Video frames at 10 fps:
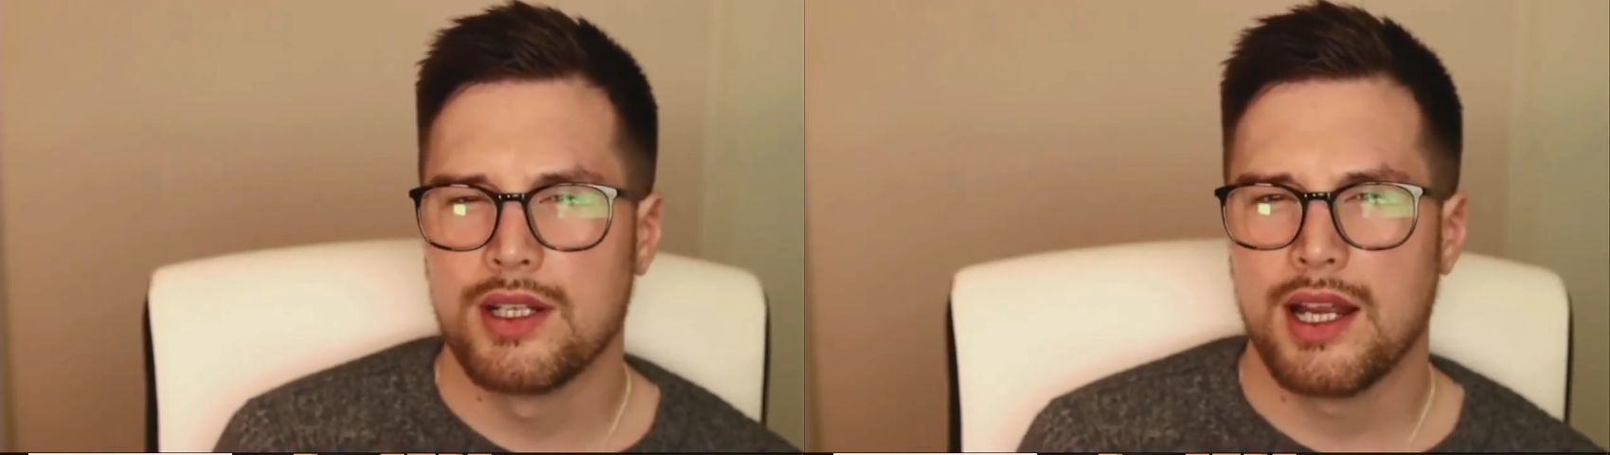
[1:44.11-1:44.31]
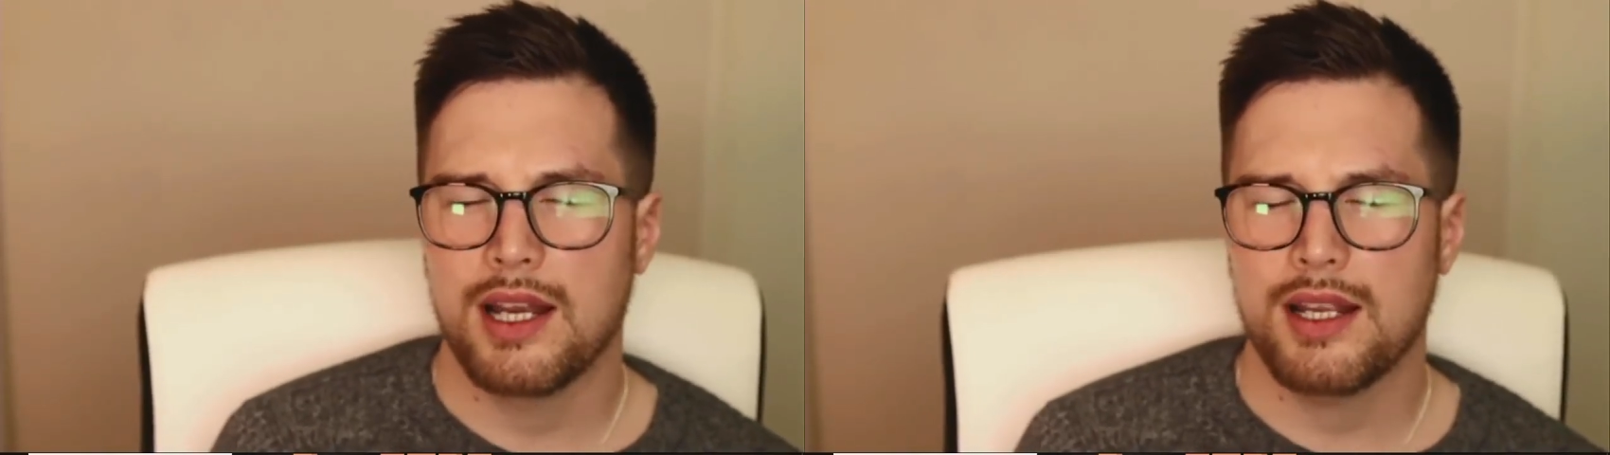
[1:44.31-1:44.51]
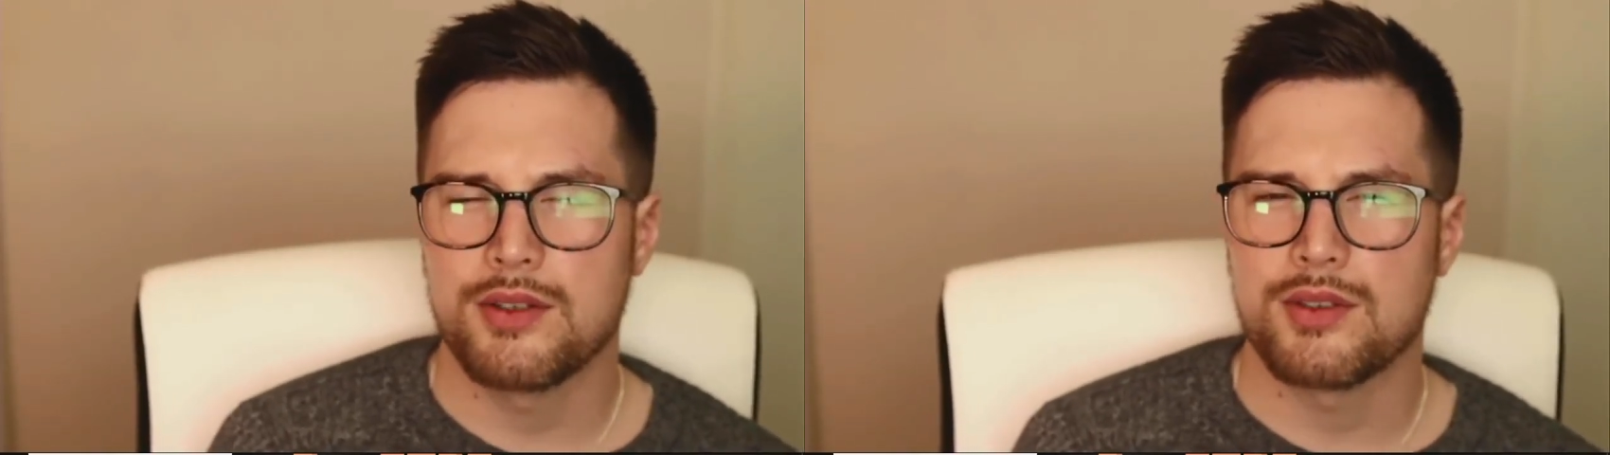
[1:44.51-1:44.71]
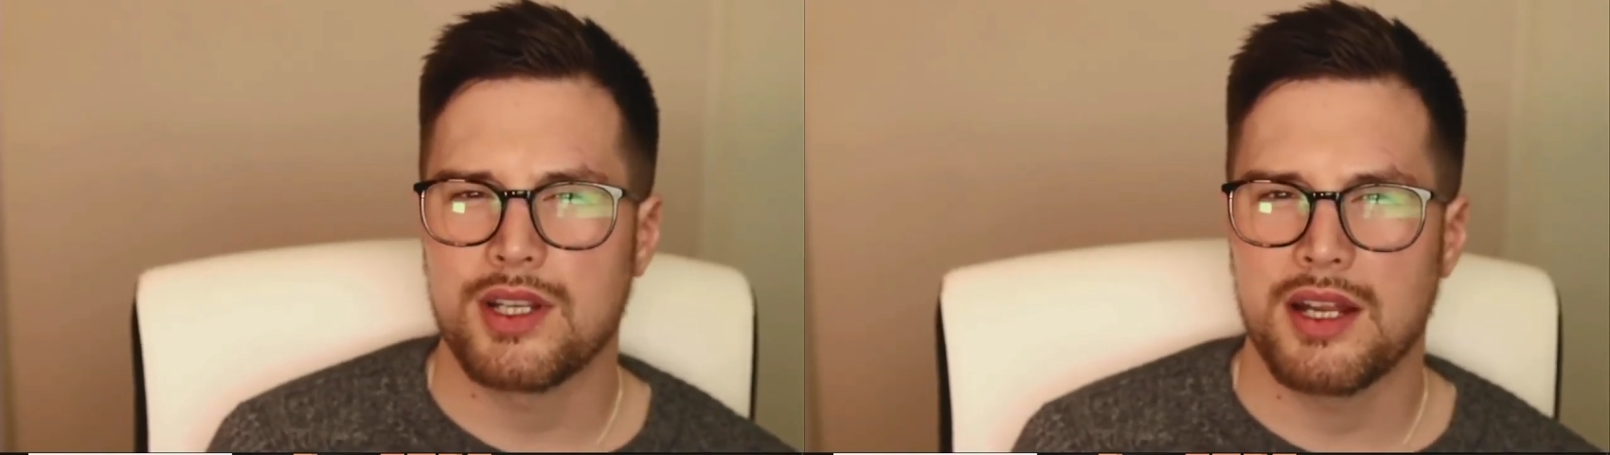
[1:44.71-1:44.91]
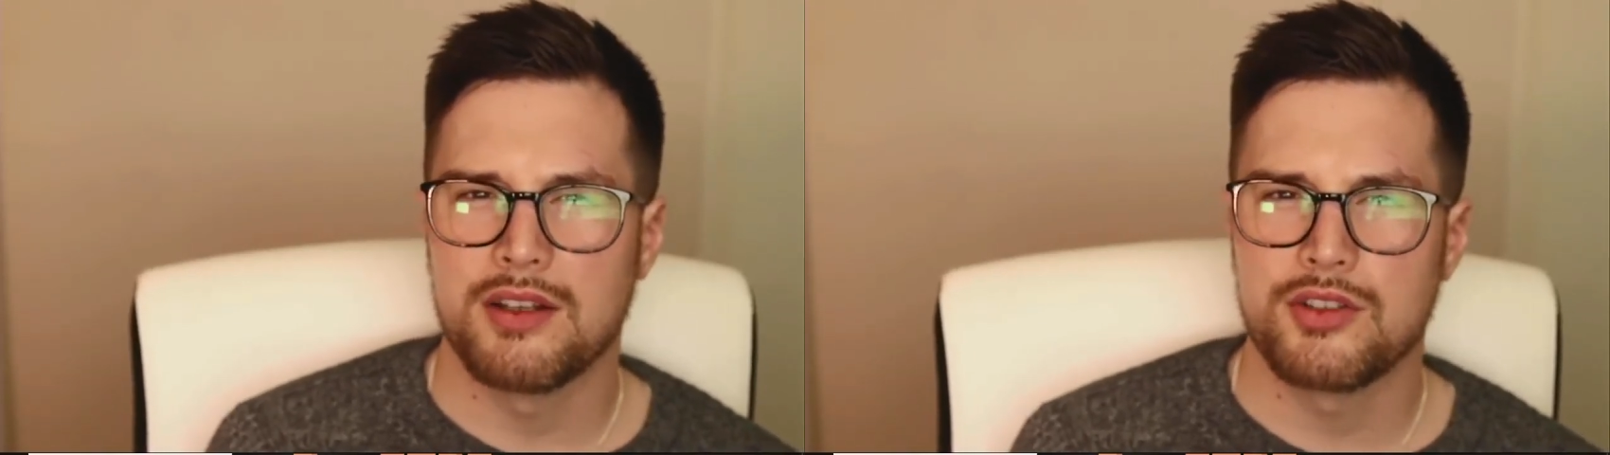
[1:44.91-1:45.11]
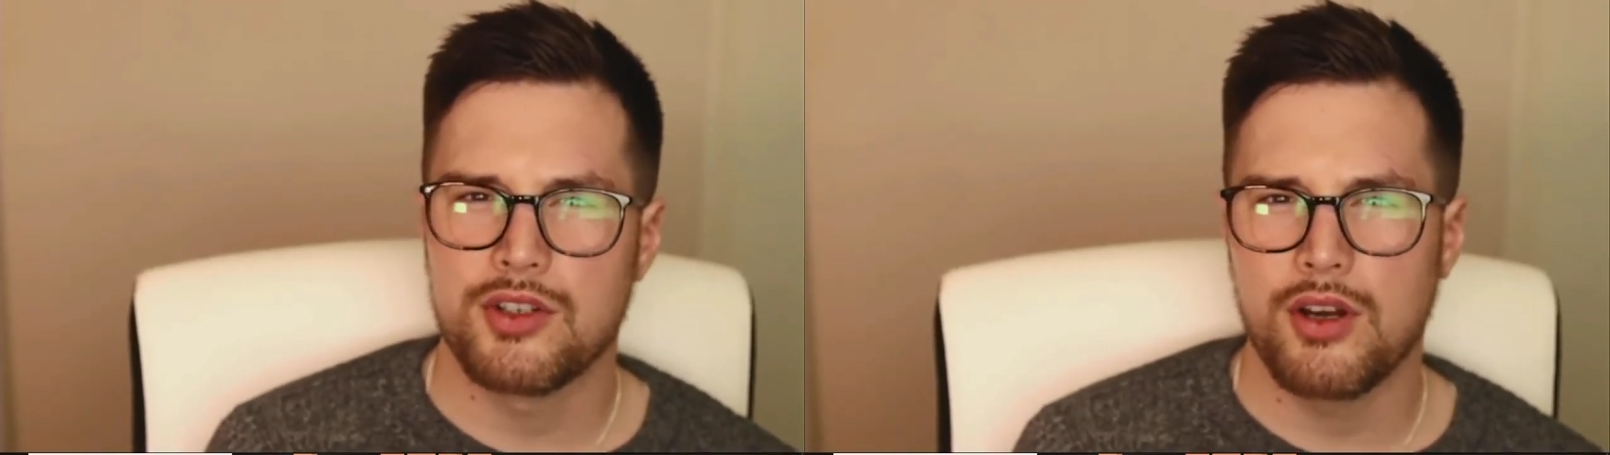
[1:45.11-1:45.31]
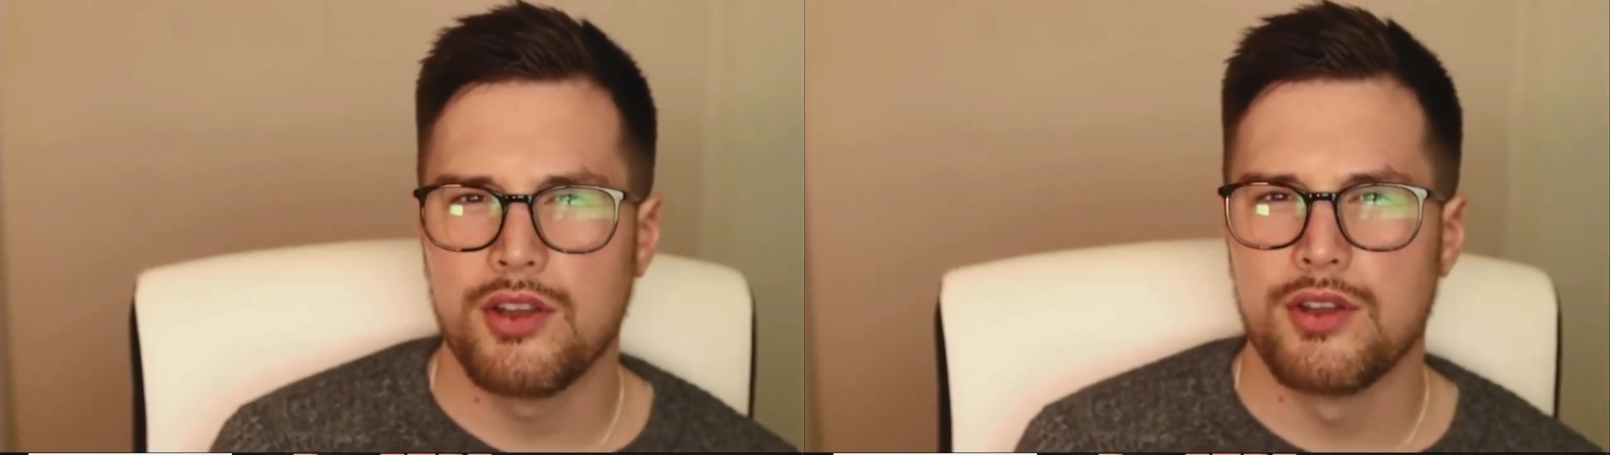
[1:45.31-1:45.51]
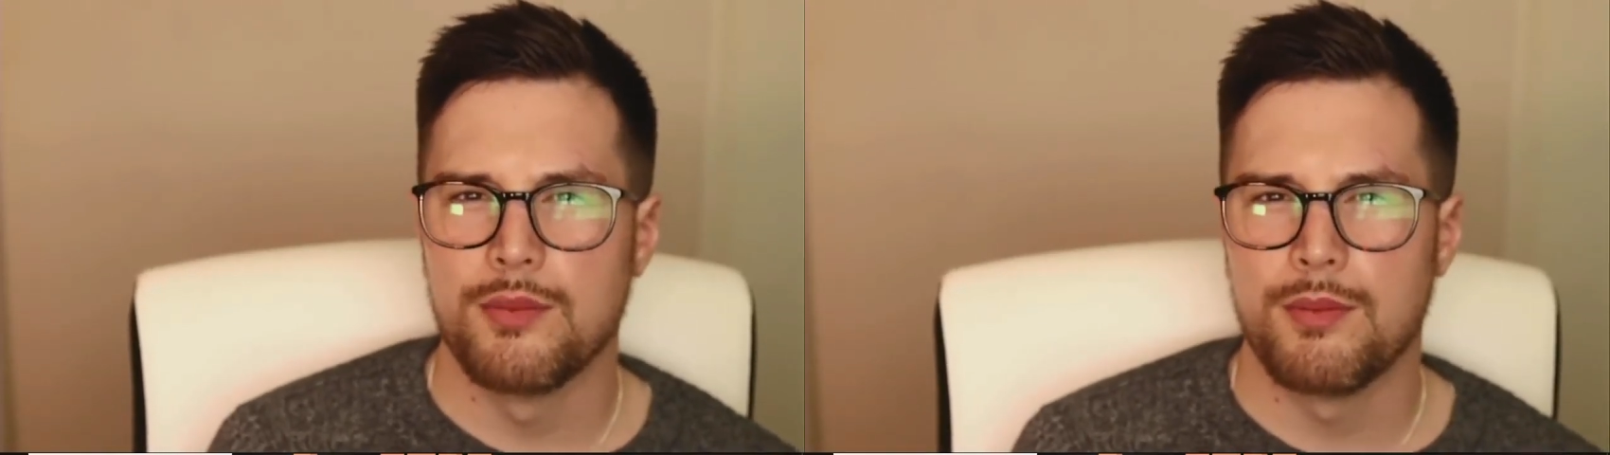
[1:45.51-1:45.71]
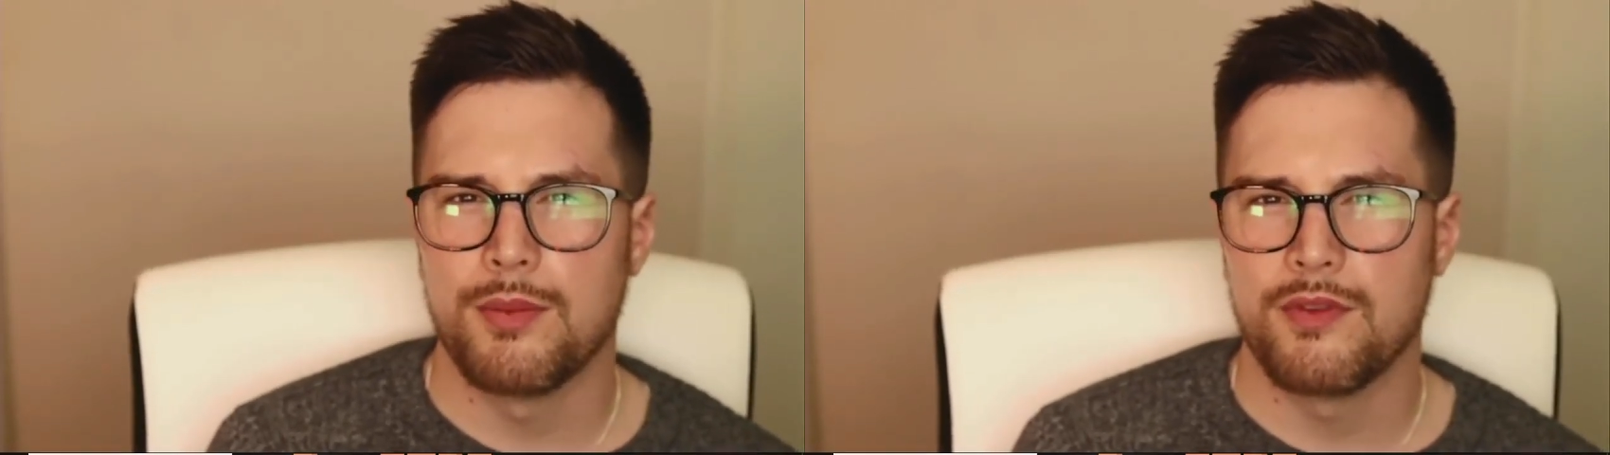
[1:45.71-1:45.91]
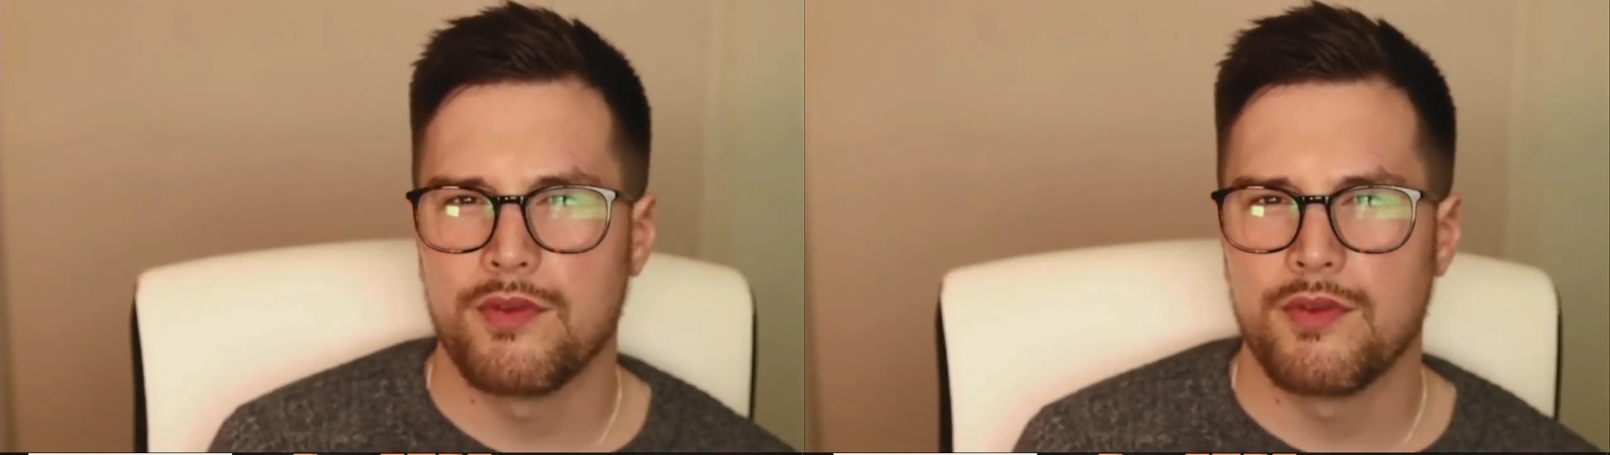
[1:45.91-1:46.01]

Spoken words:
And I used to kind of join them